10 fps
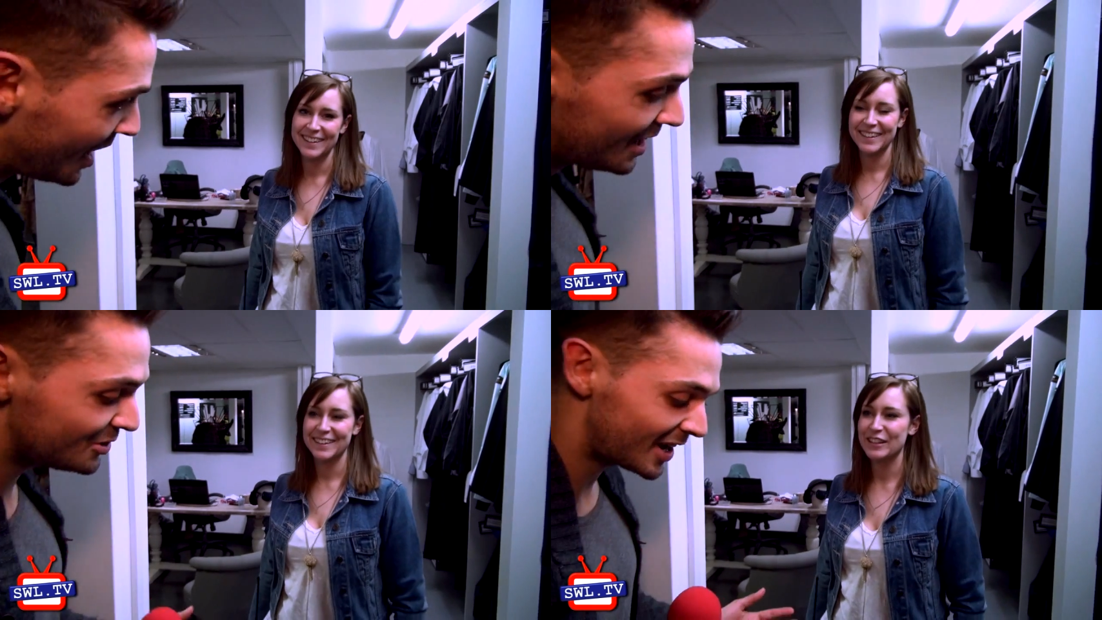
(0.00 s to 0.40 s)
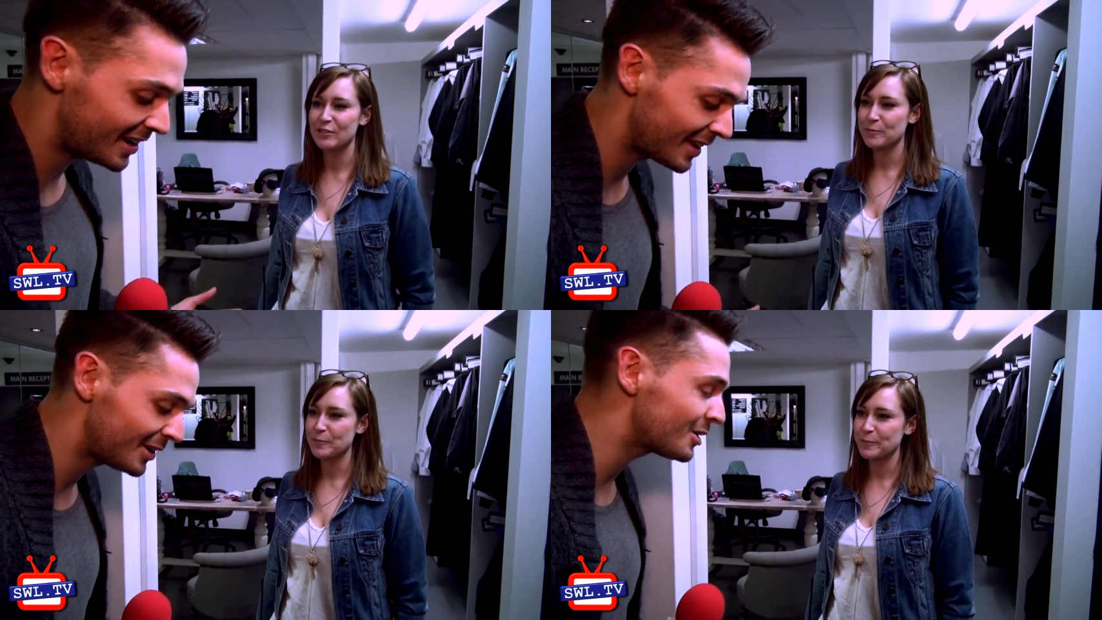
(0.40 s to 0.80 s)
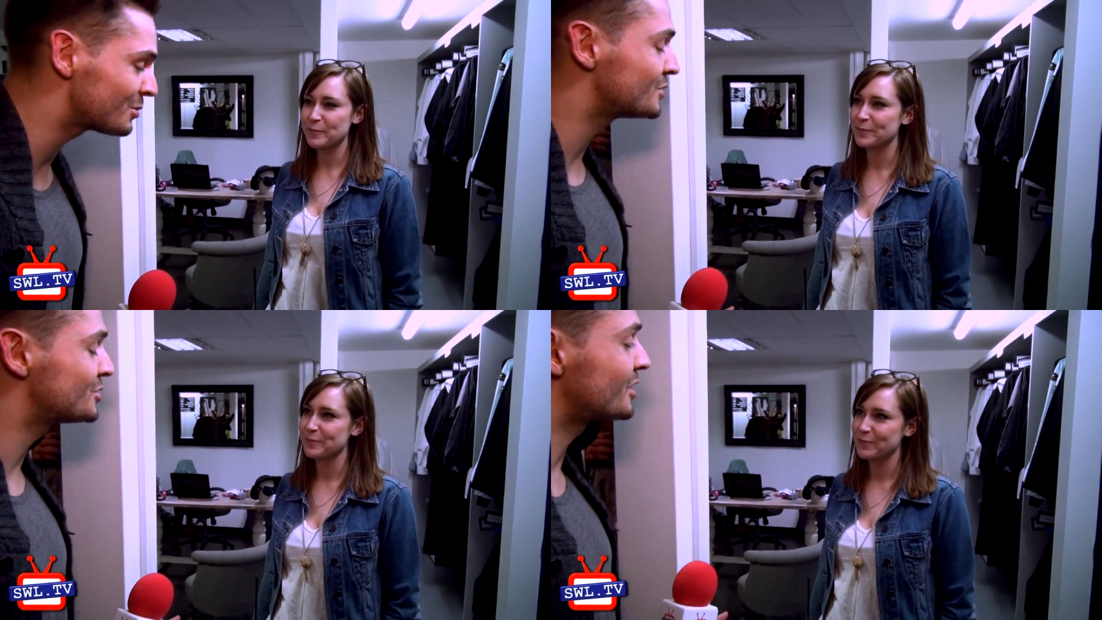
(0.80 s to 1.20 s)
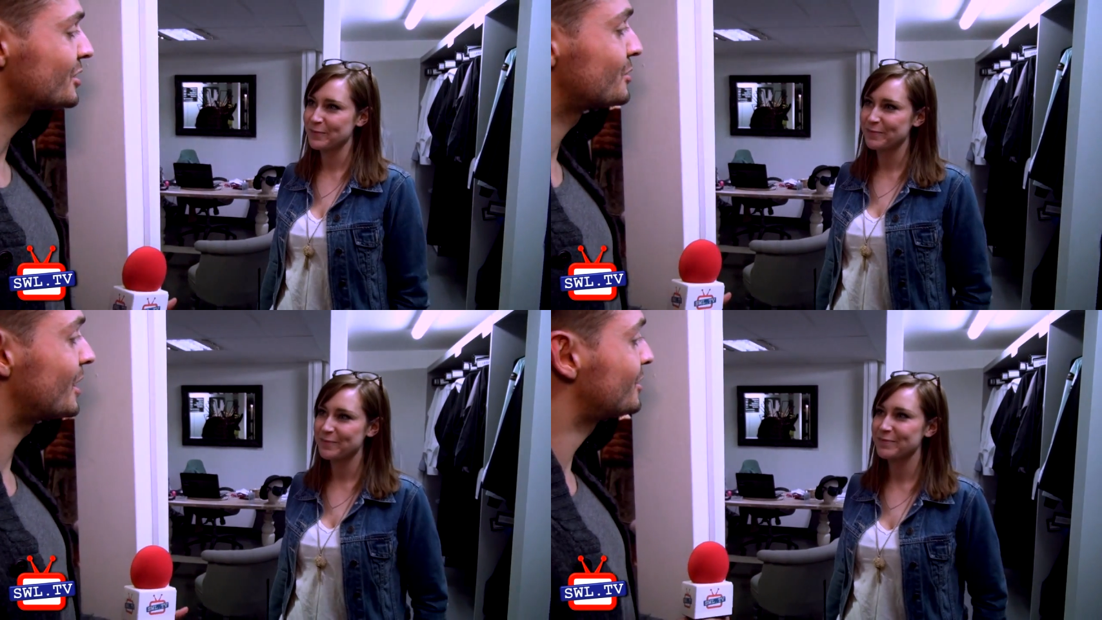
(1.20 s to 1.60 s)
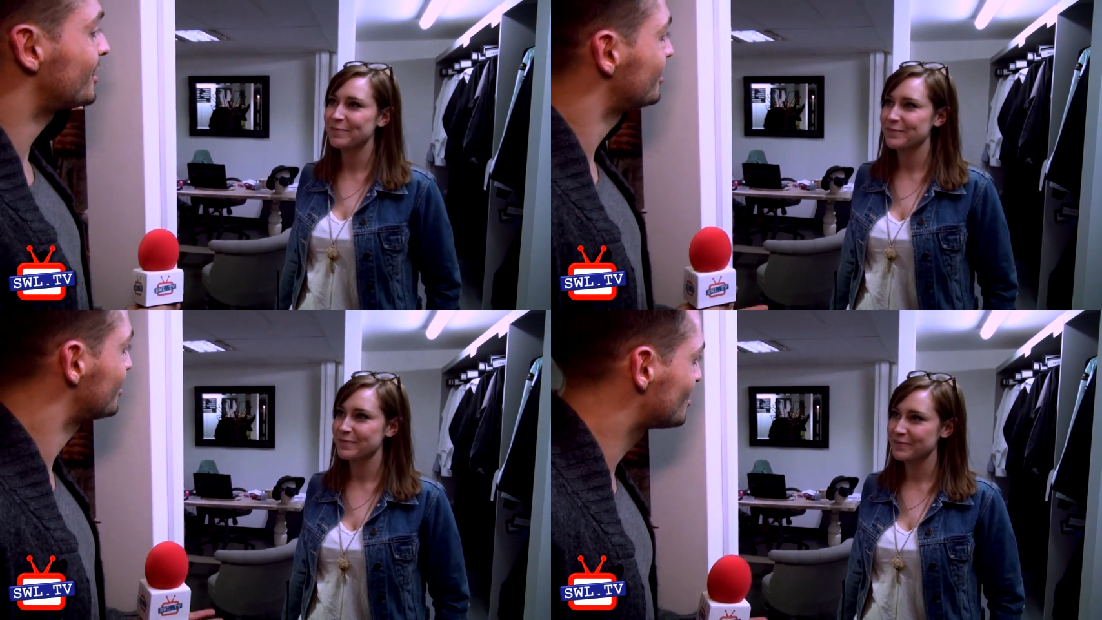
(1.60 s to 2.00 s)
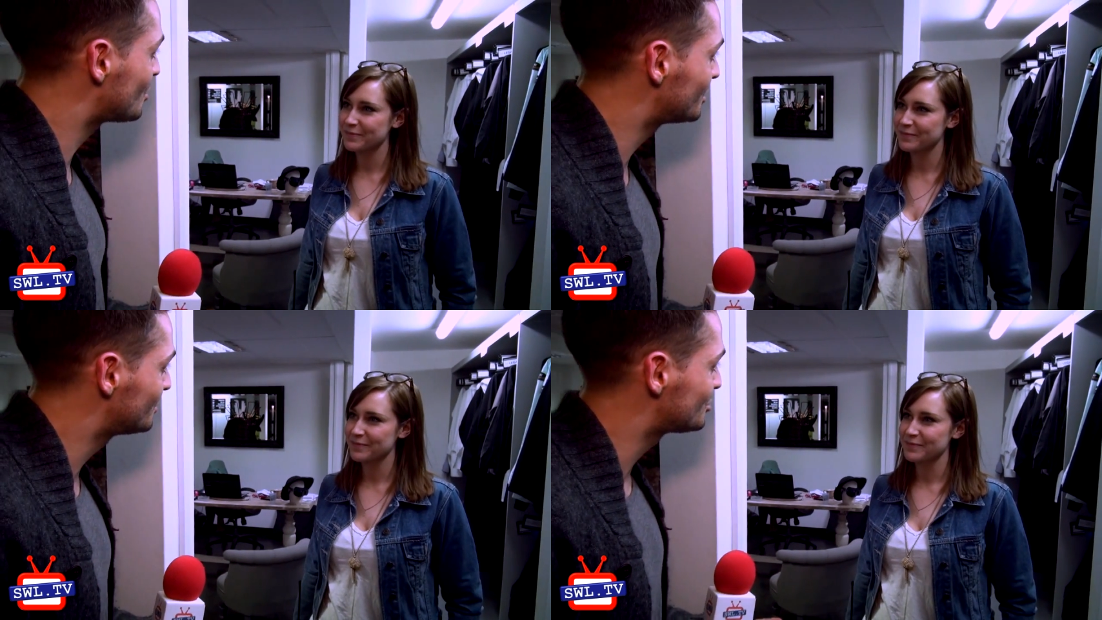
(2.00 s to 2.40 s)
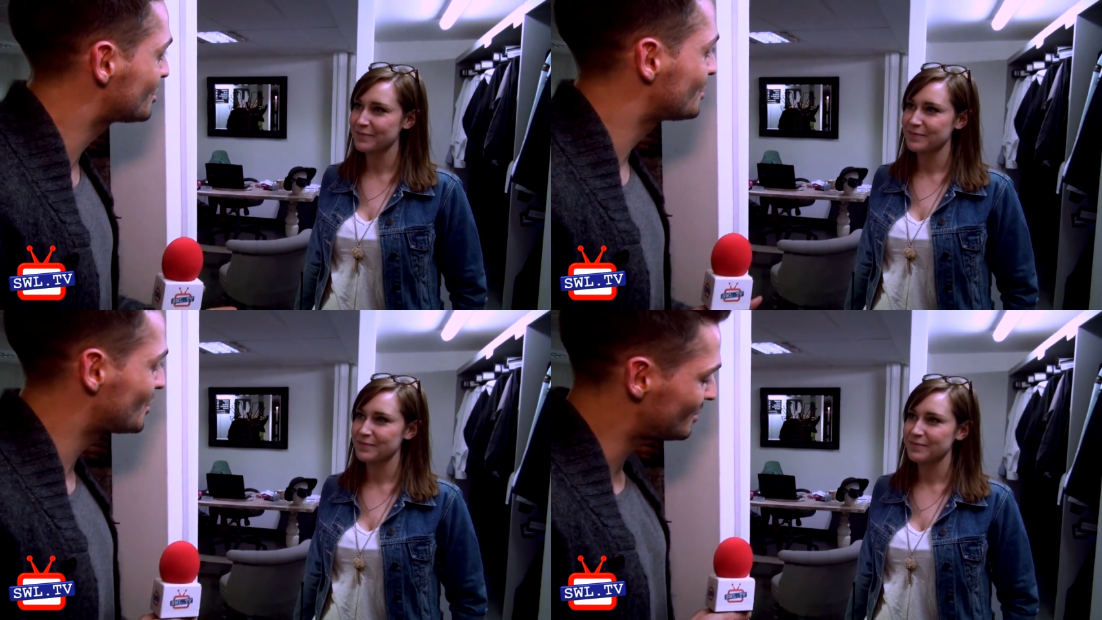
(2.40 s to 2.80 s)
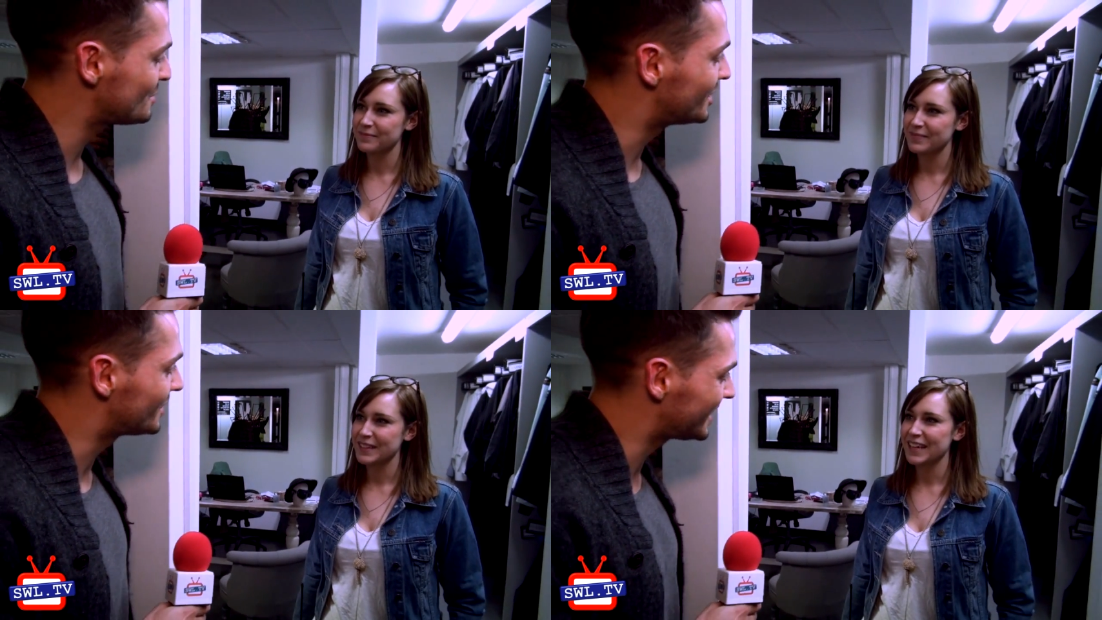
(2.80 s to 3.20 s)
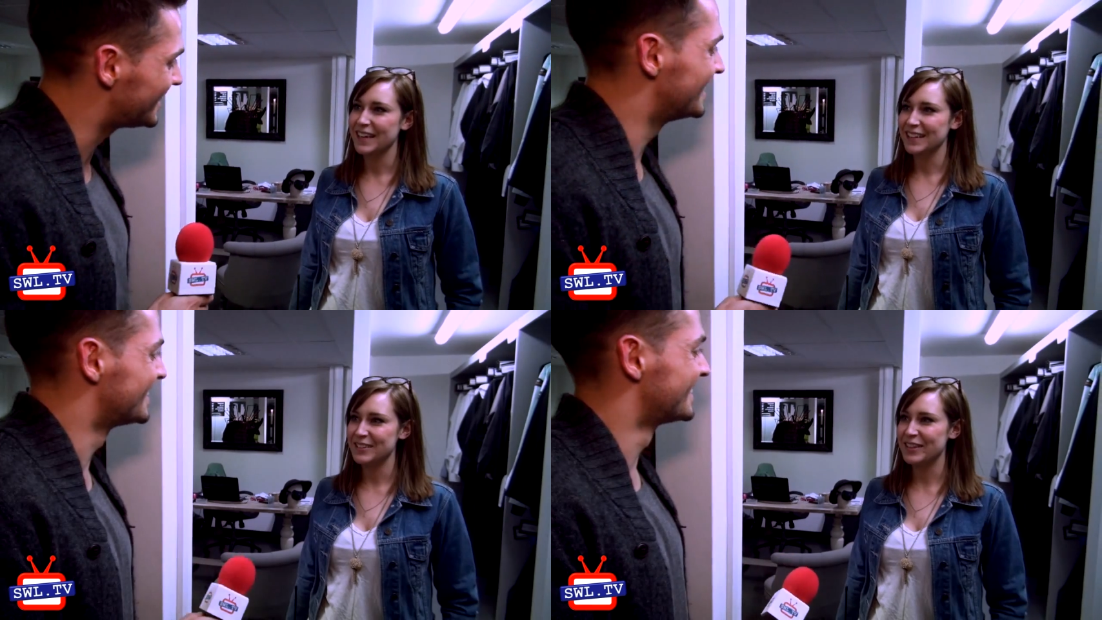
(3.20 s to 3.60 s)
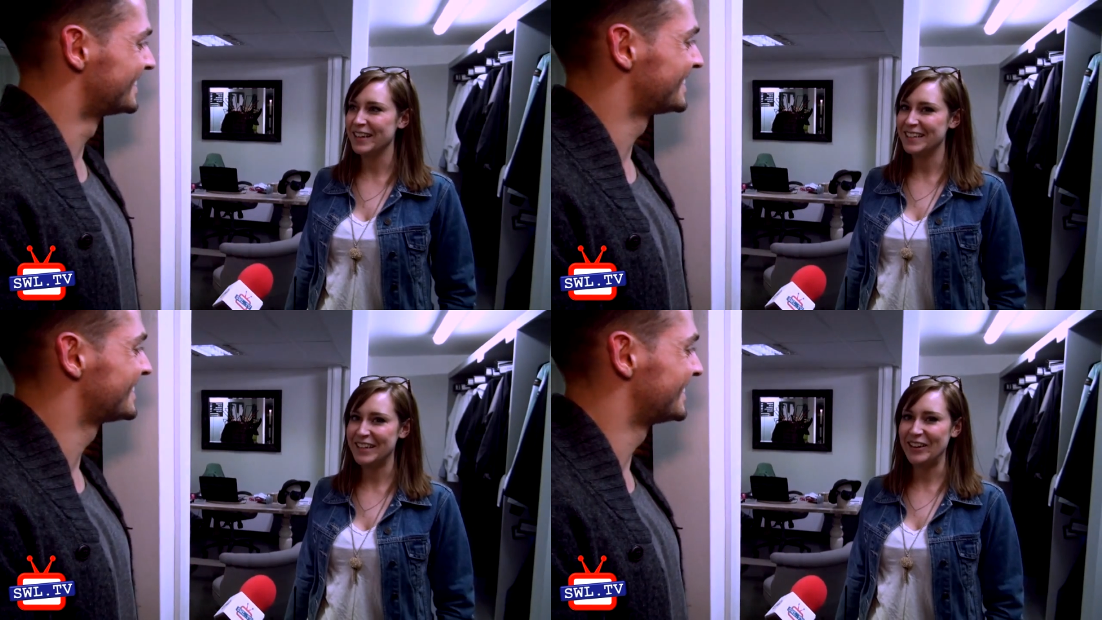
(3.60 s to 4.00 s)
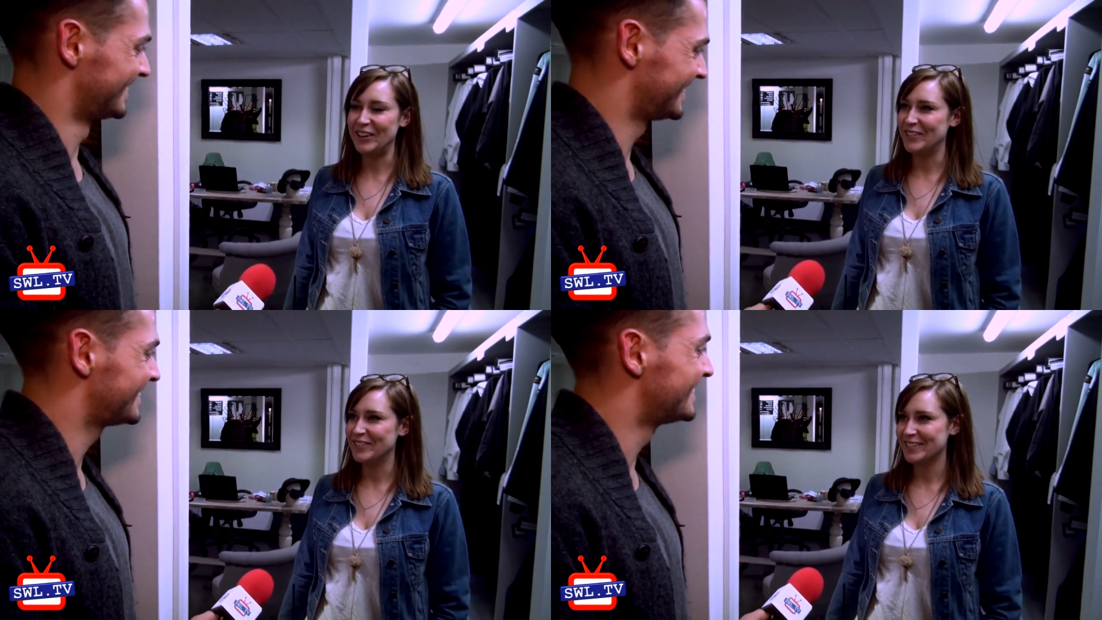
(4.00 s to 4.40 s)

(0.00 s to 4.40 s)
Speaker 1: uh, Jen, thank you so much for showing us around, doing such a wonderful job at Wear Wimbledon. Thank you.
Speaker 2: Thank you.